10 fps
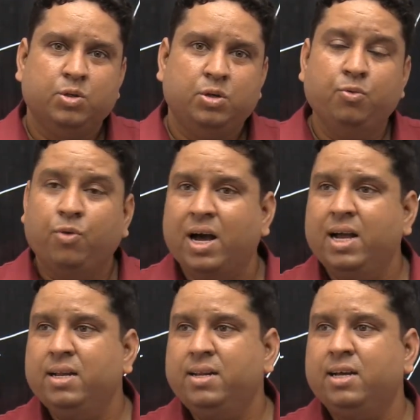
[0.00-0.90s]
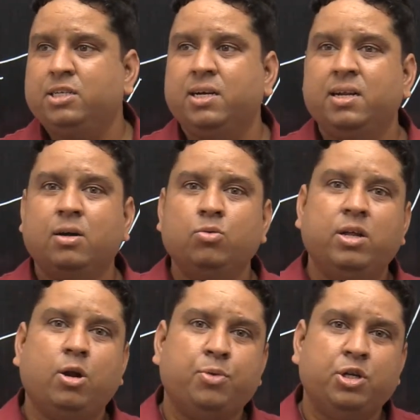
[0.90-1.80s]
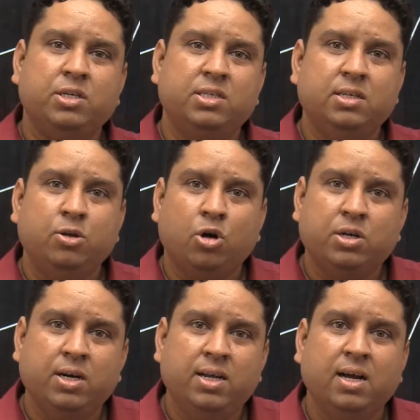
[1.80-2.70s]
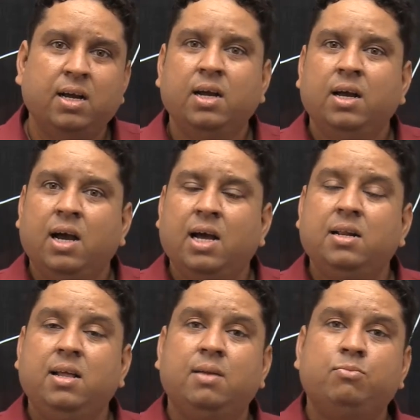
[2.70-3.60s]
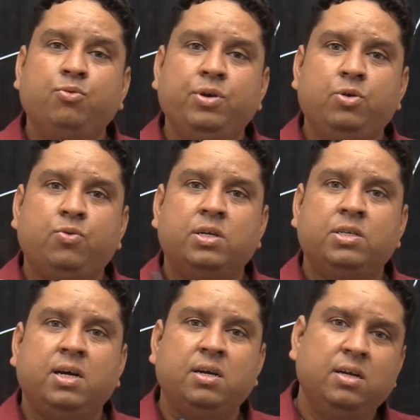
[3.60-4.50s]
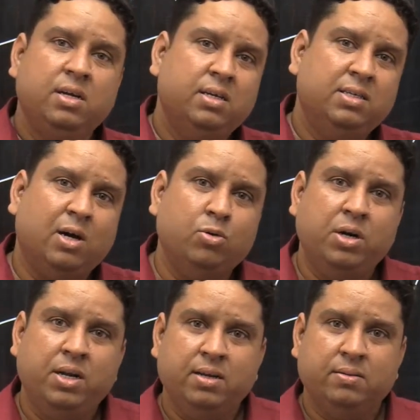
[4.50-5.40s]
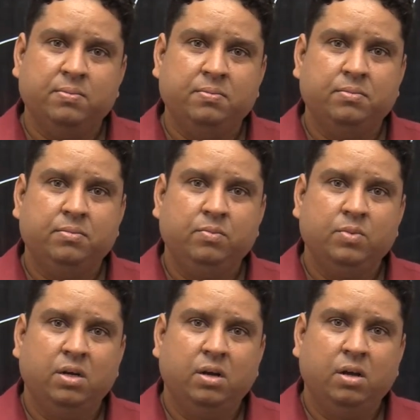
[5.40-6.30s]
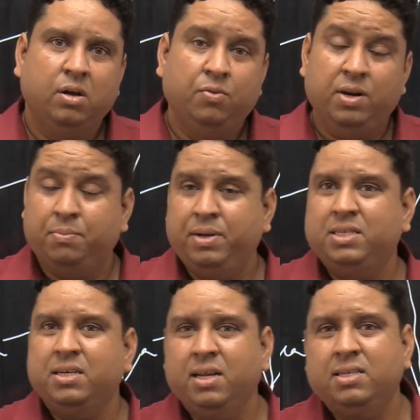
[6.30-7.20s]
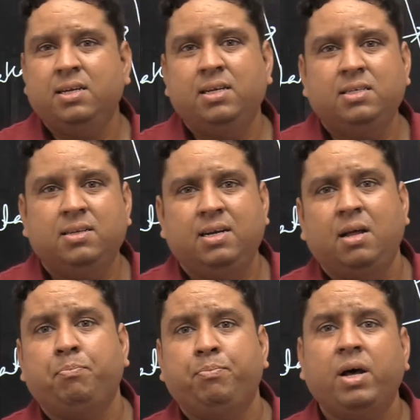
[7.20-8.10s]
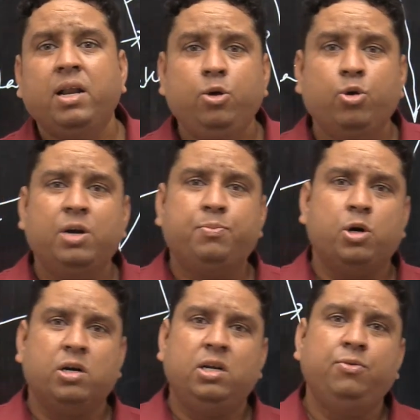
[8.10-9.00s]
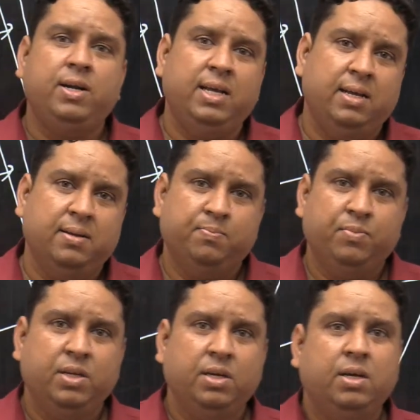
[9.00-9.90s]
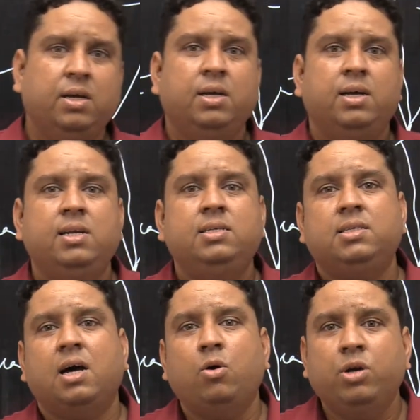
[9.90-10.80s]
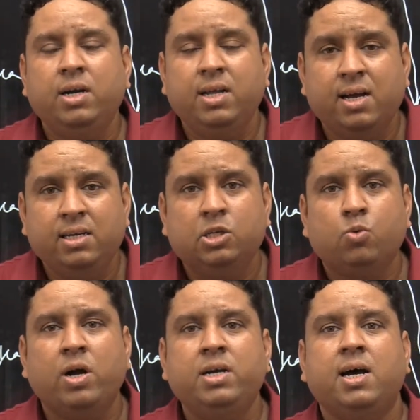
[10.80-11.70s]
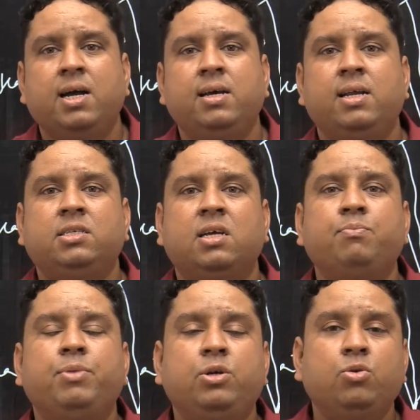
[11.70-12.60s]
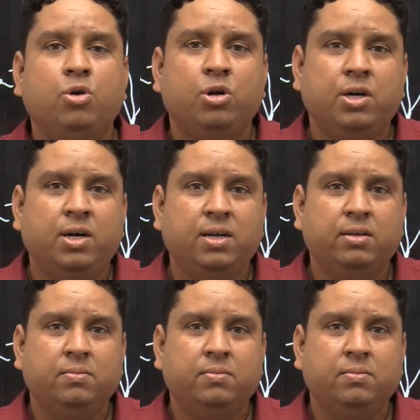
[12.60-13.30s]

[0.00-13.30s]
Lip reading: Why they are shutting down their operations in North India and they are moving towards the South India? Well, the basic reason is that the per unit productivity in South India is quite higher as compared to North India.